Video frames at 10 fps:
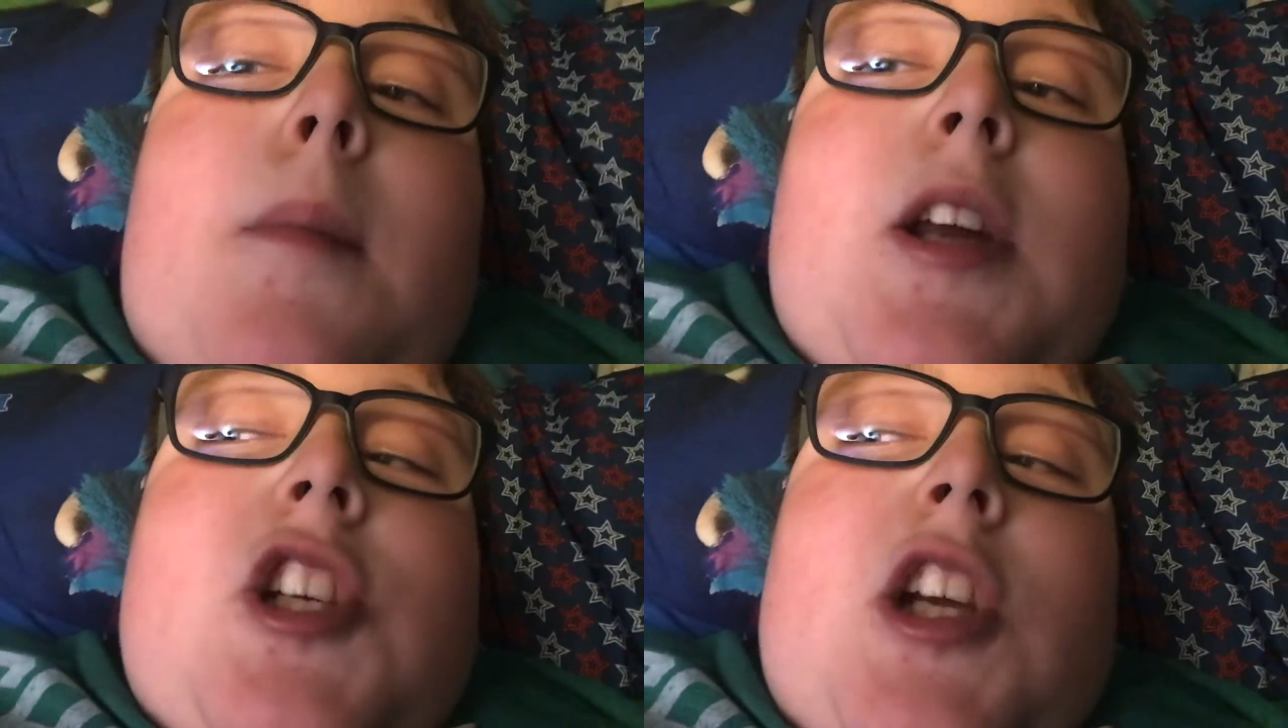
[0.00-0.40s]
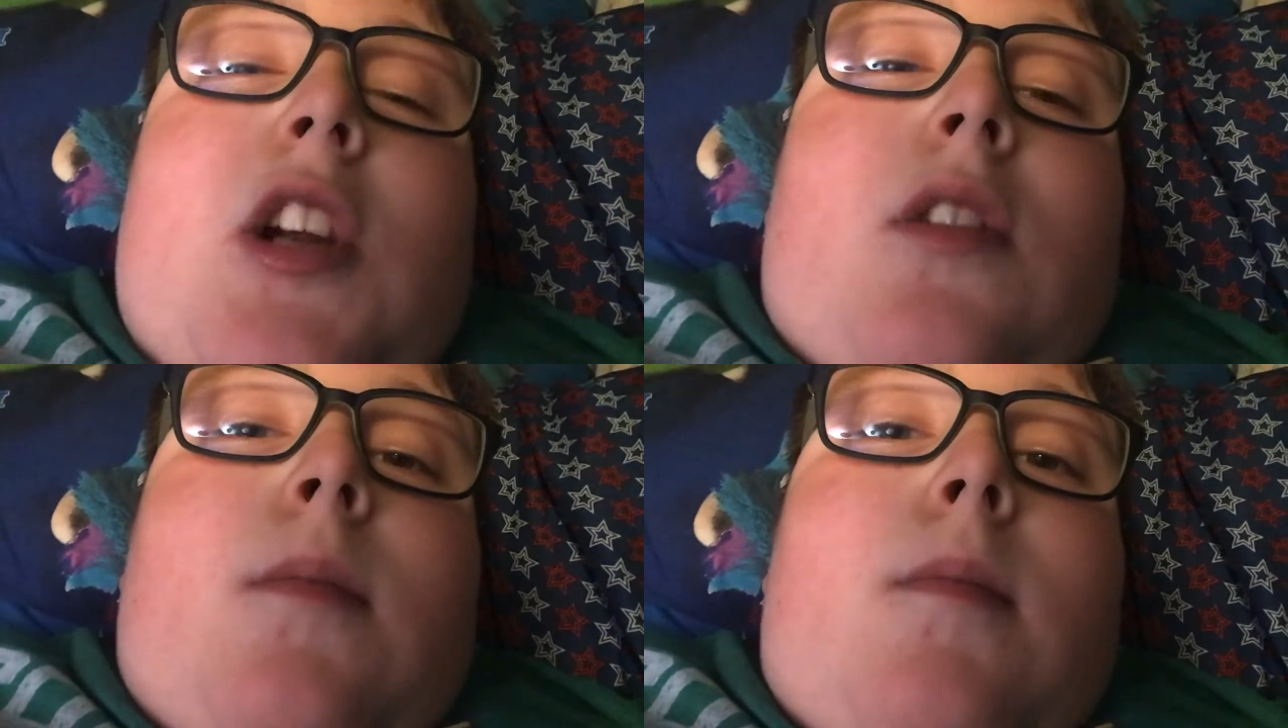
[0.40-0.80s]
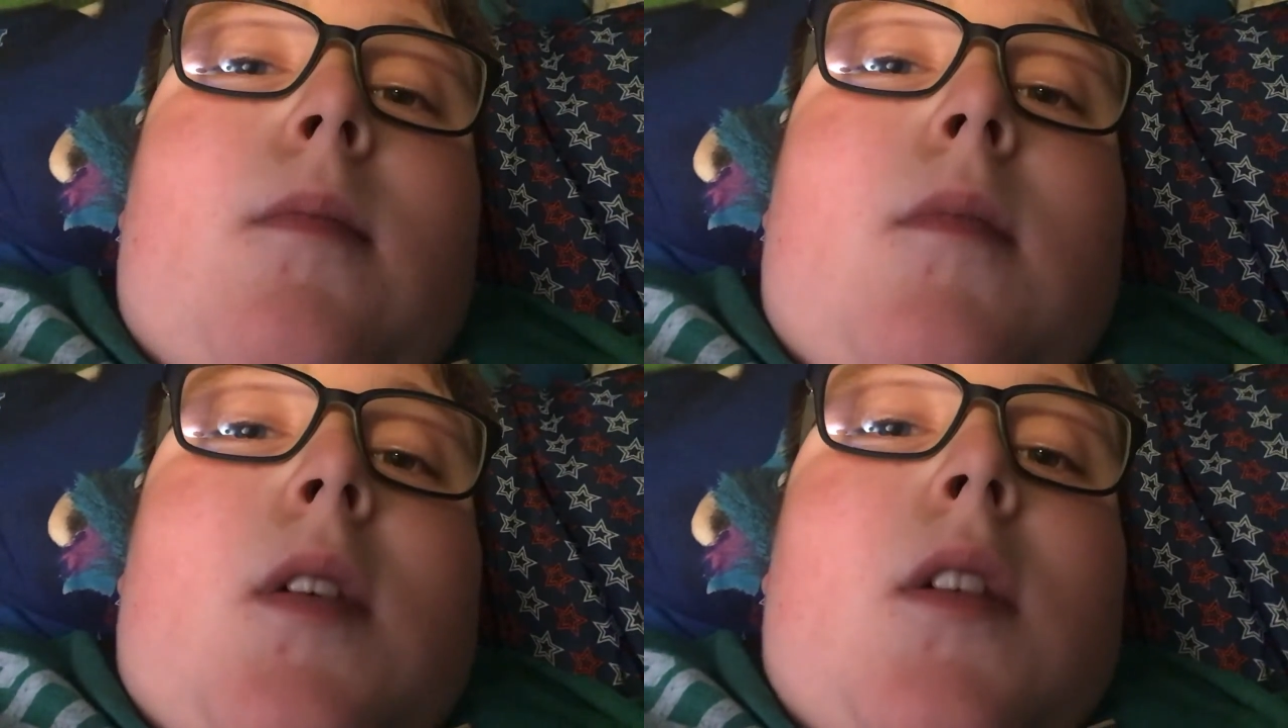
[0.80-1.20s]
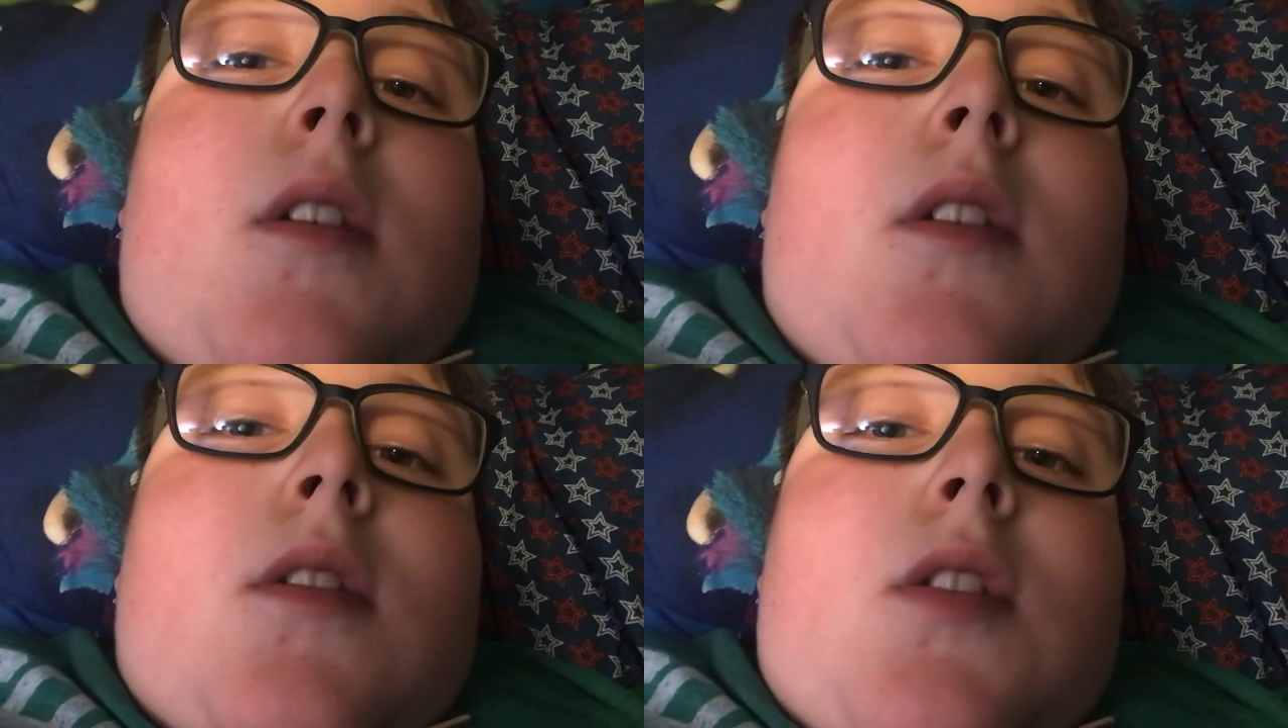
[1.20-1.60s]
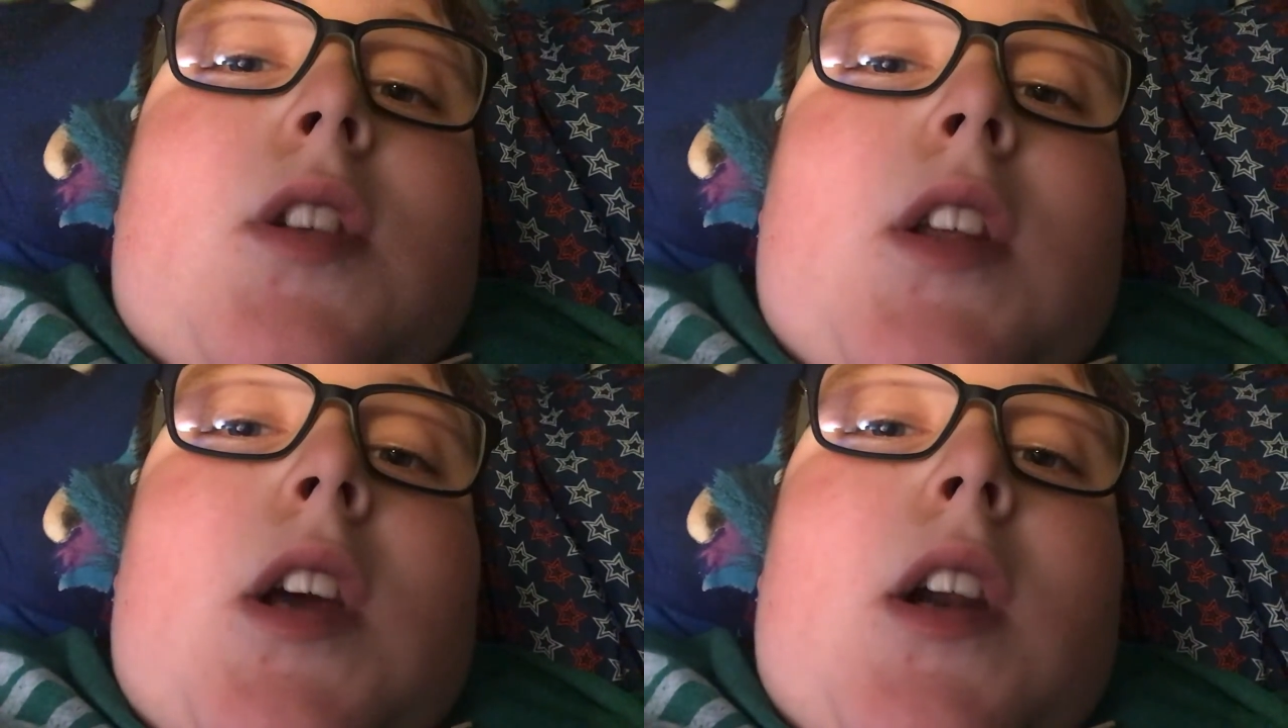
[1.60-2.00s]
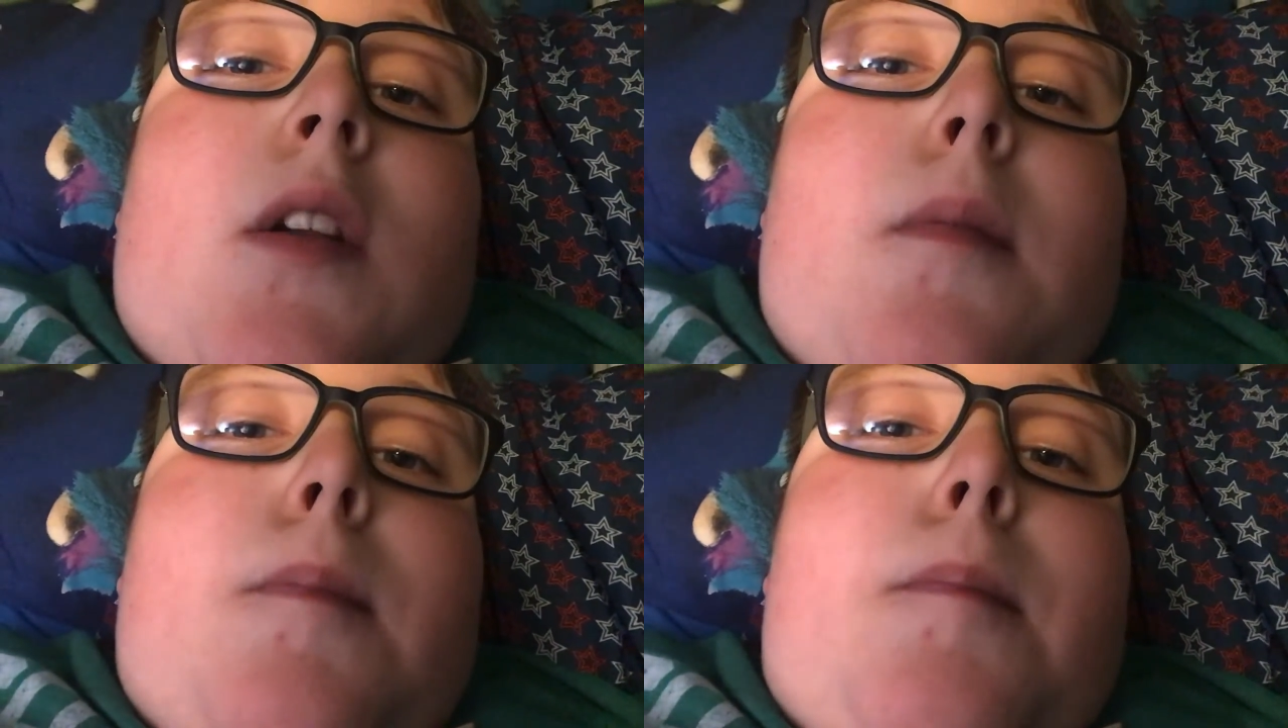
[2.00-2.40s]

on my channel. See you later.